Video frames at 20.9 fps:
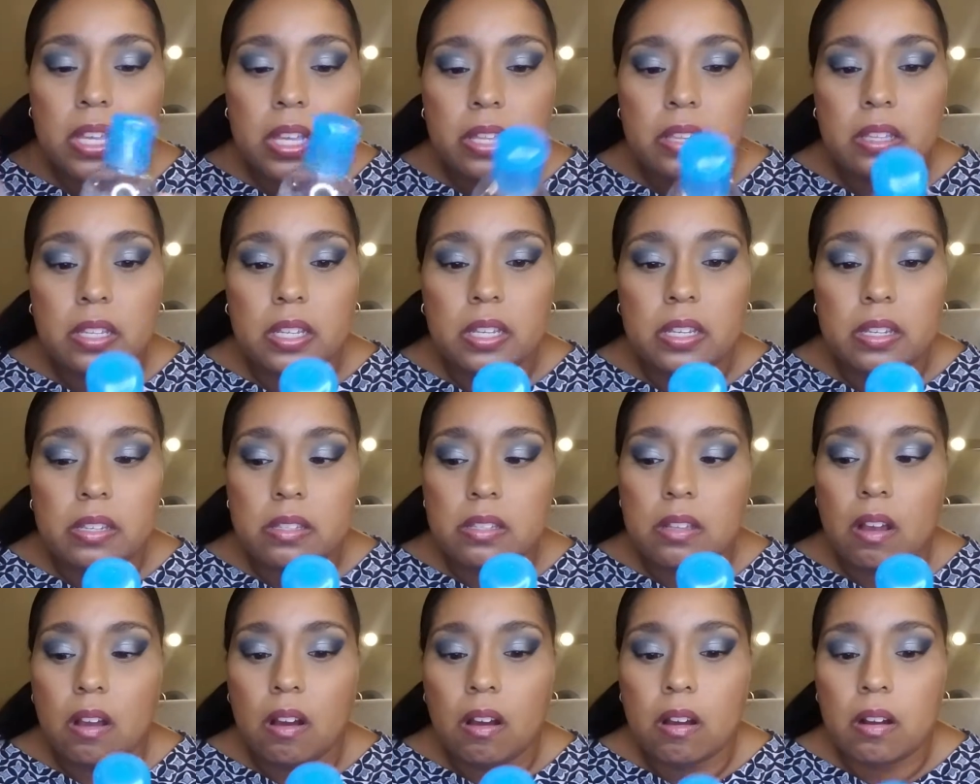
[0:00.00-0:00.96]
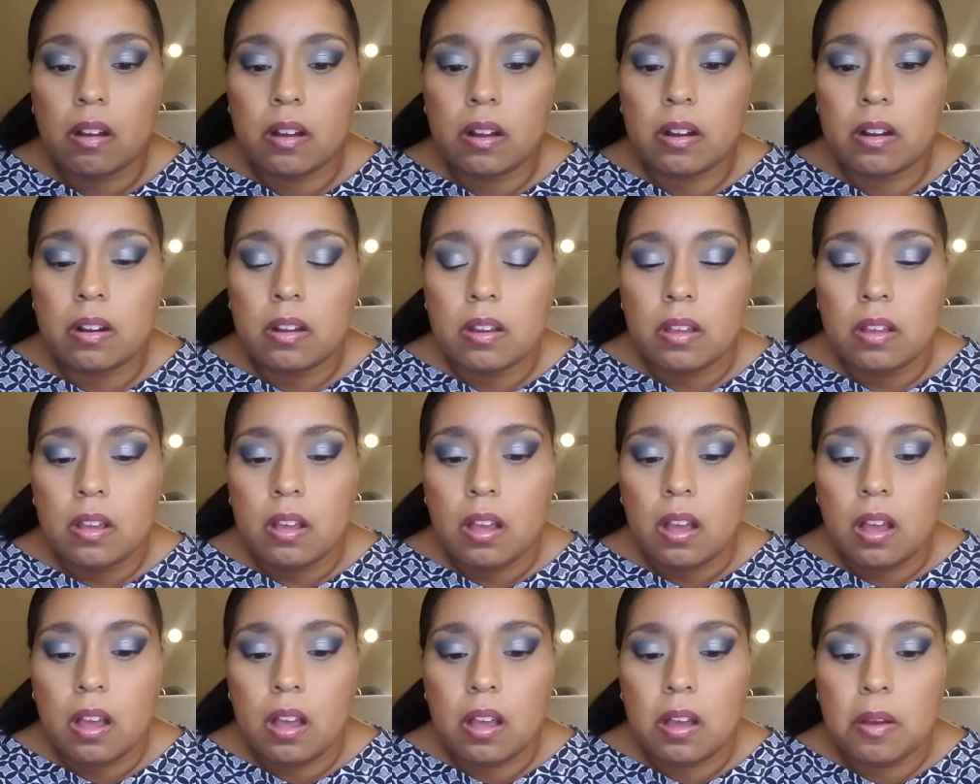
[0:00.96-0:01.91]
These are
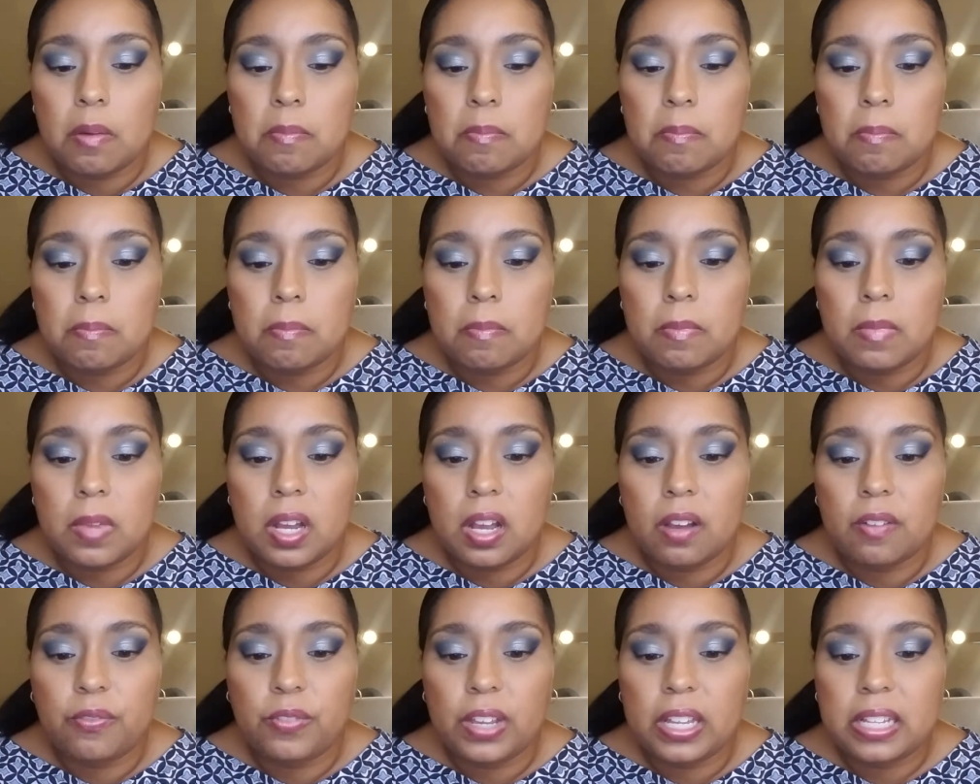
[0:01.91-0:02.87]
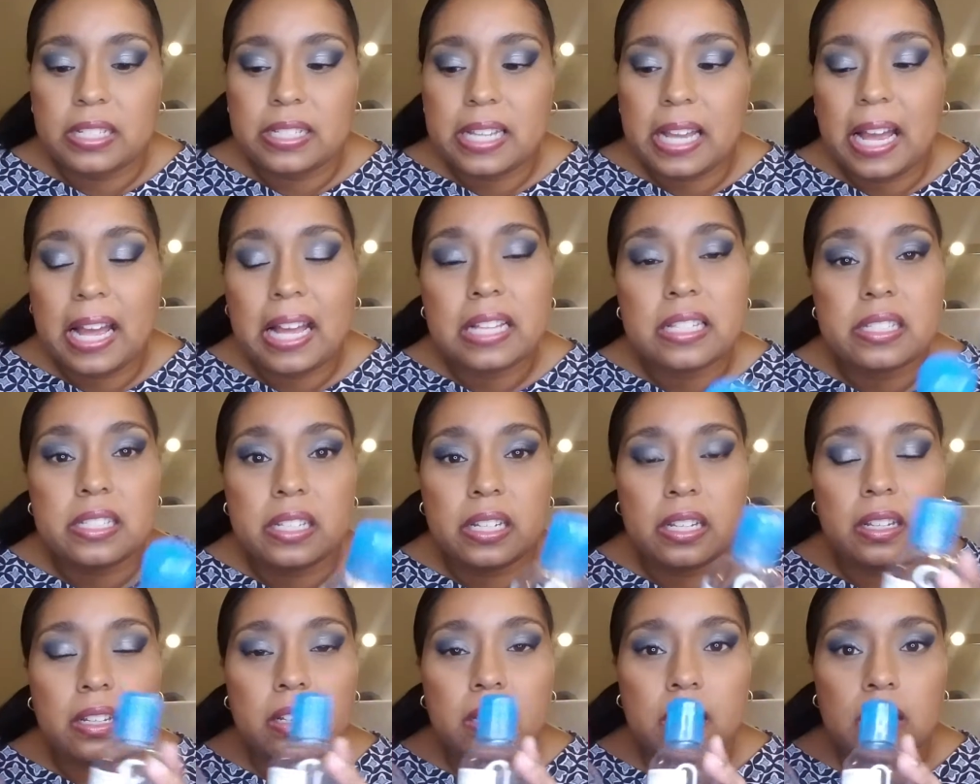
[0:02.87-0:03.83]
a
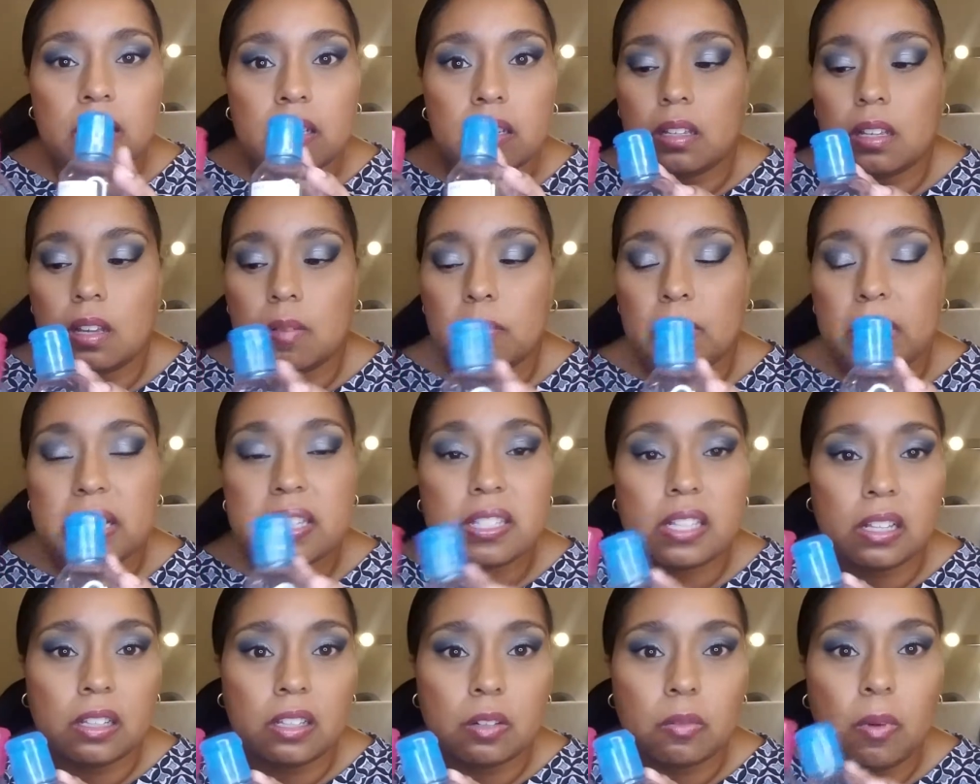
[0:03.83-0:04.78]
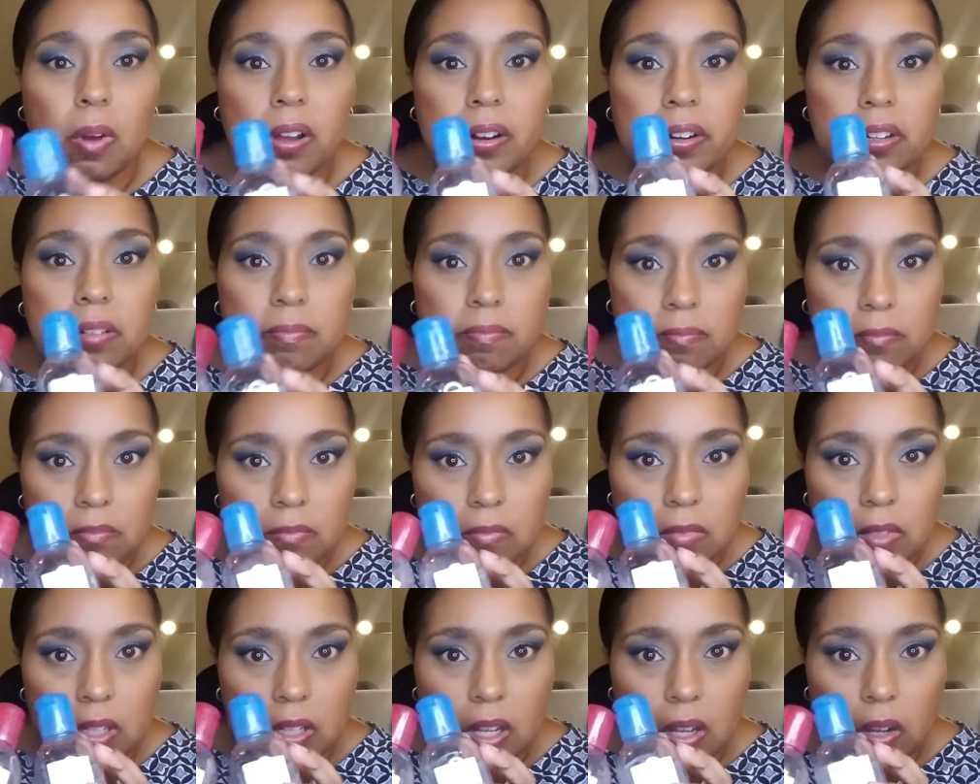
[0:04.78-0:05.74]
fantastic micellar water.
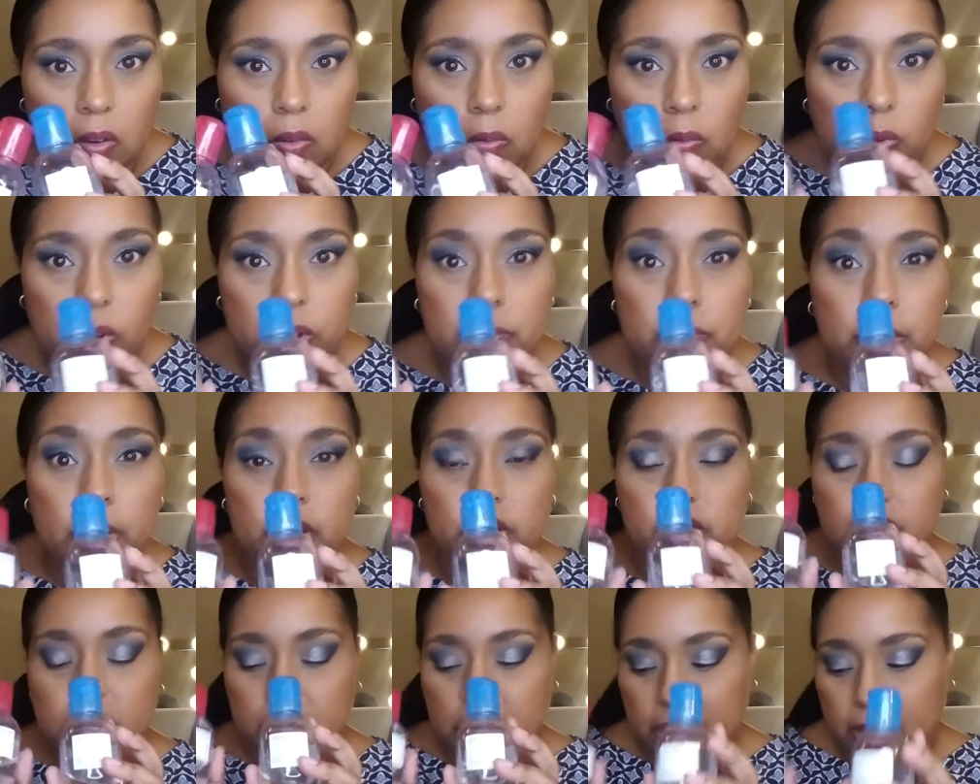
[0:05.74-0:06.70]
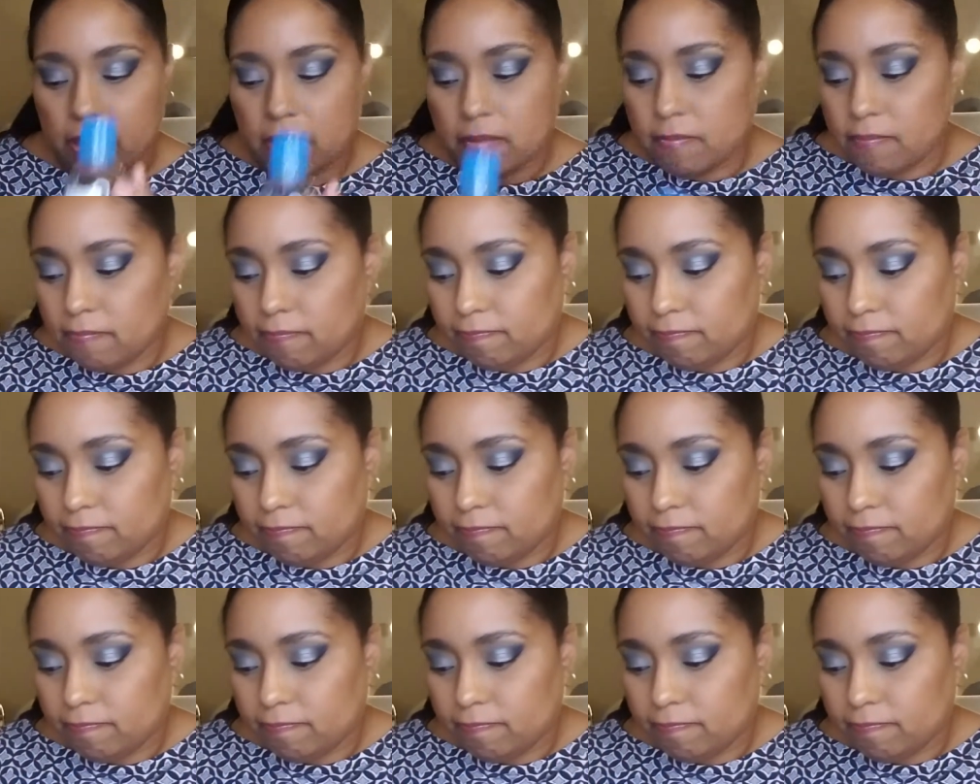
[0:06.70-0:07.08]
Would purchase again.